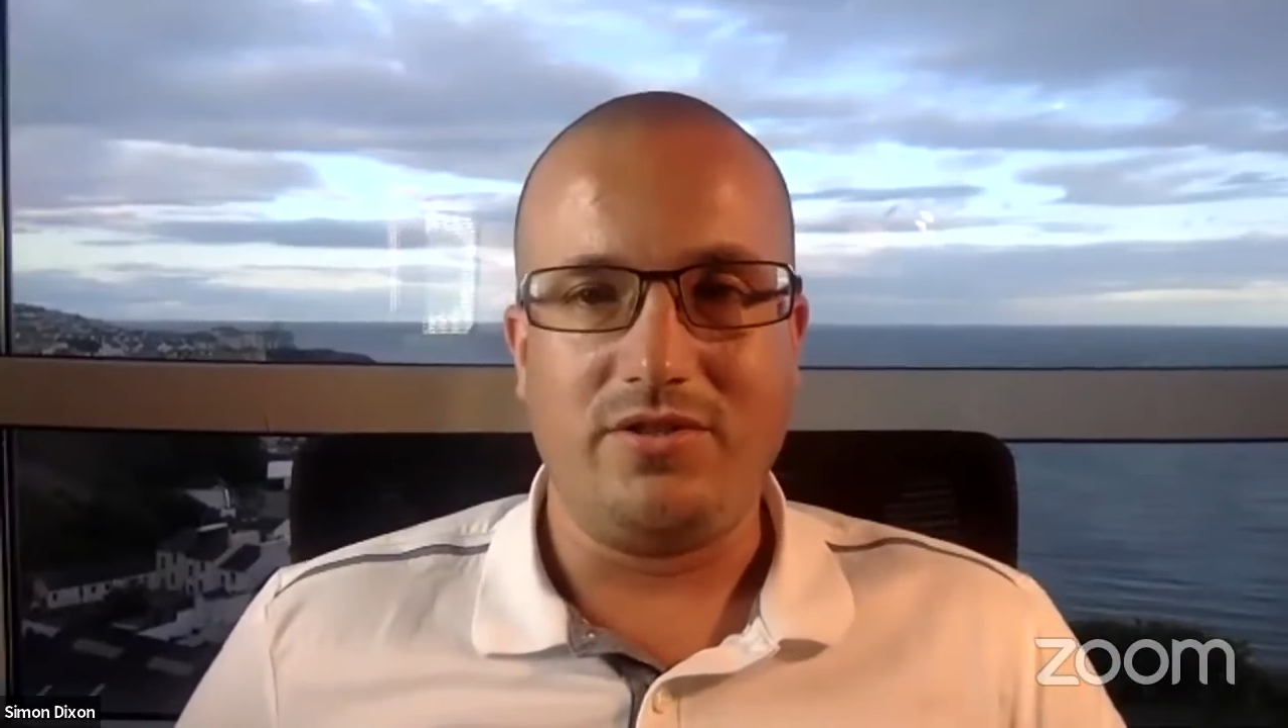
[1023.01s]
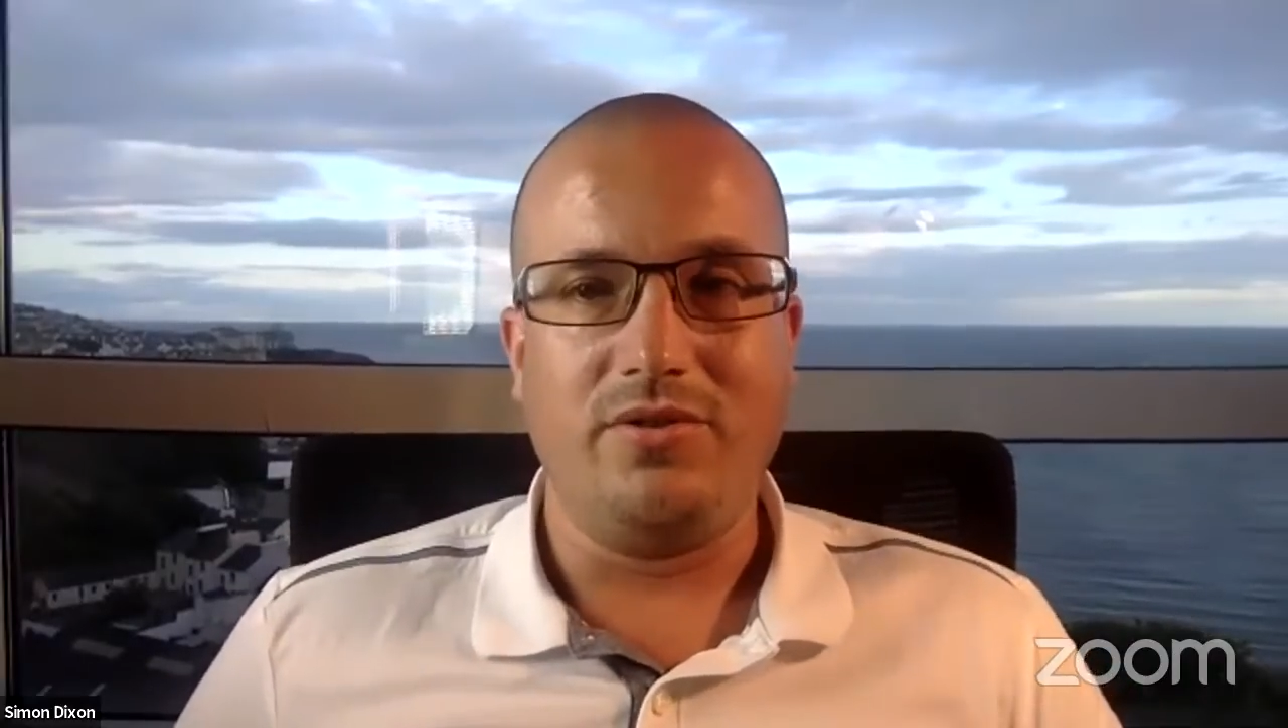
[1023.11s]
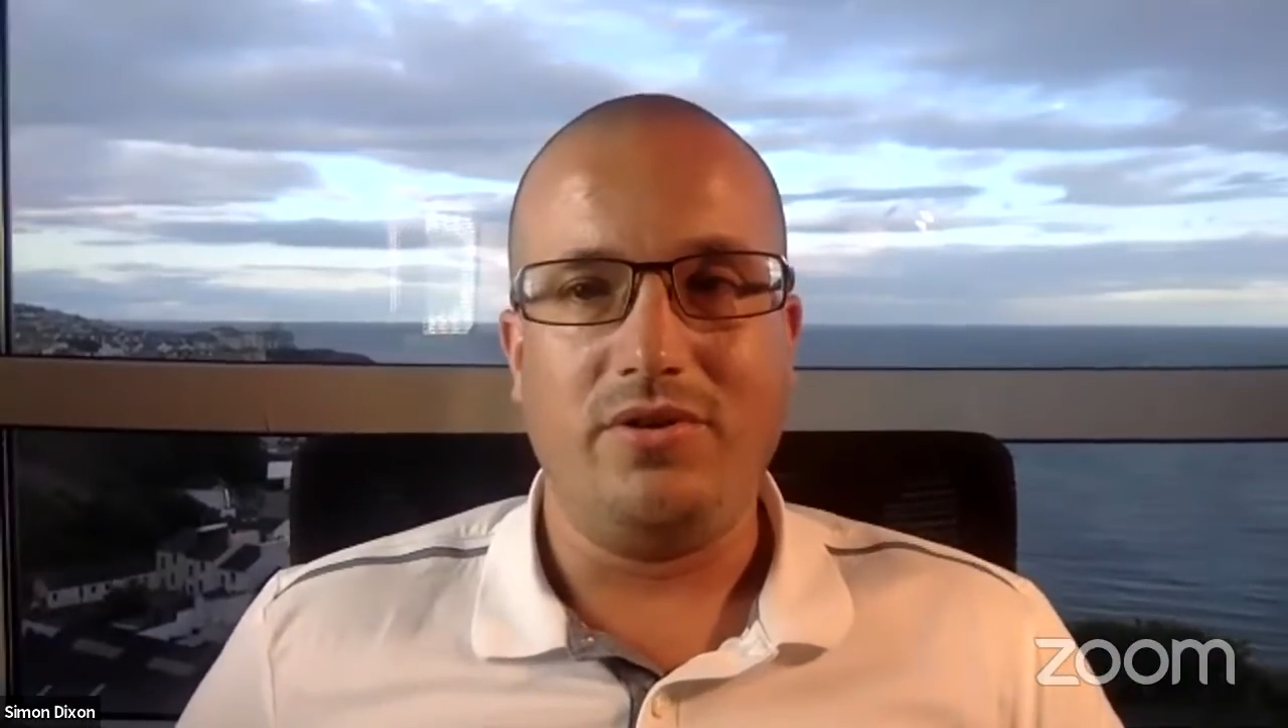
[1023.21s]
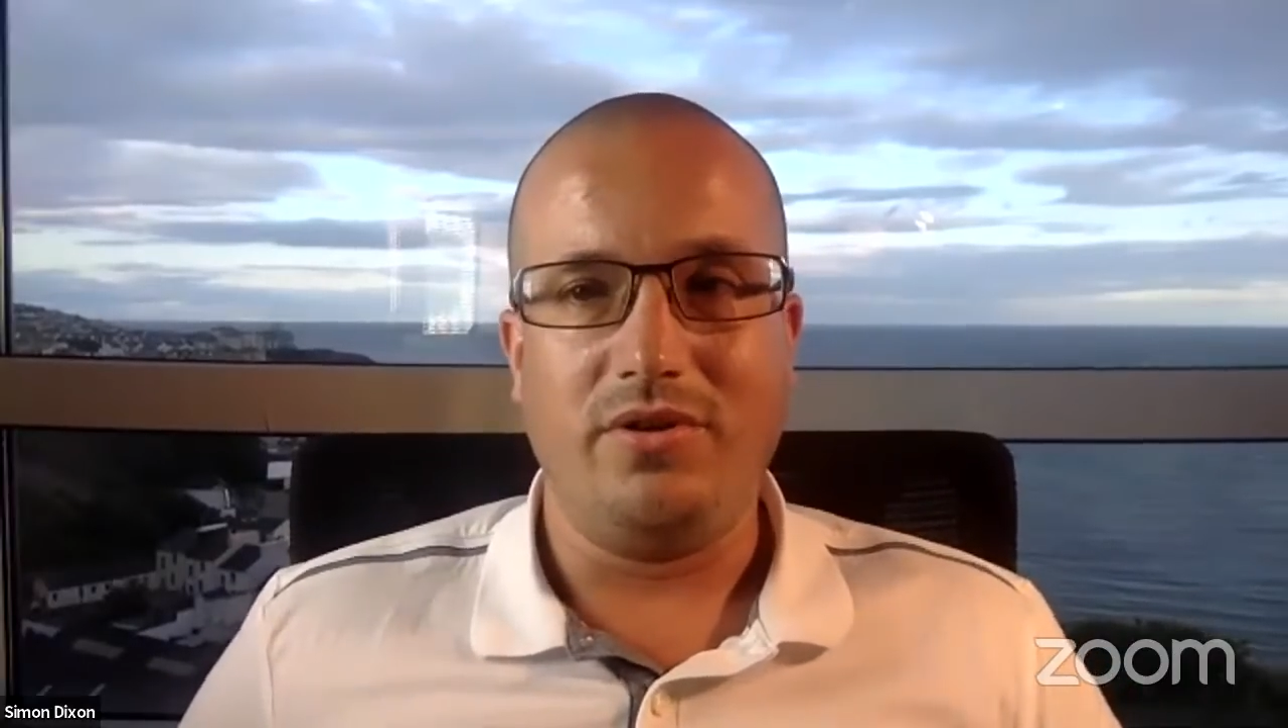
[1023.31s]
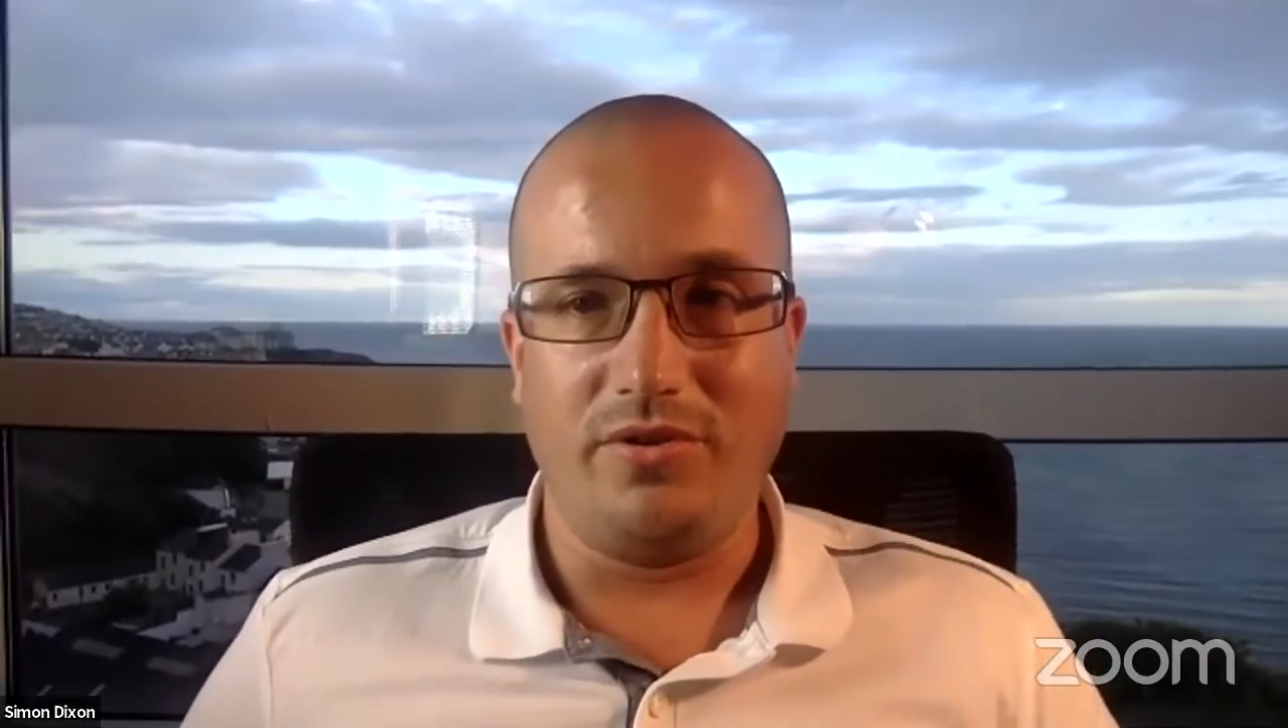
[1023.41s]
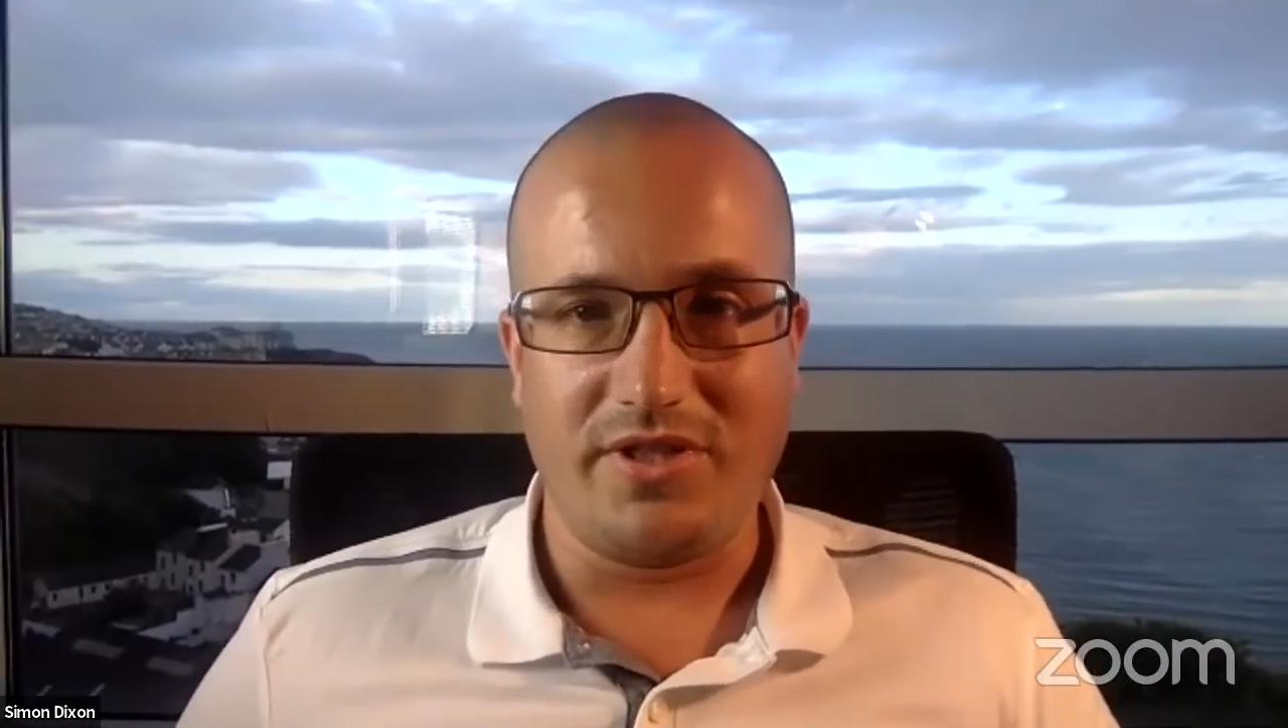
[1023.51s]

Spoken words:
or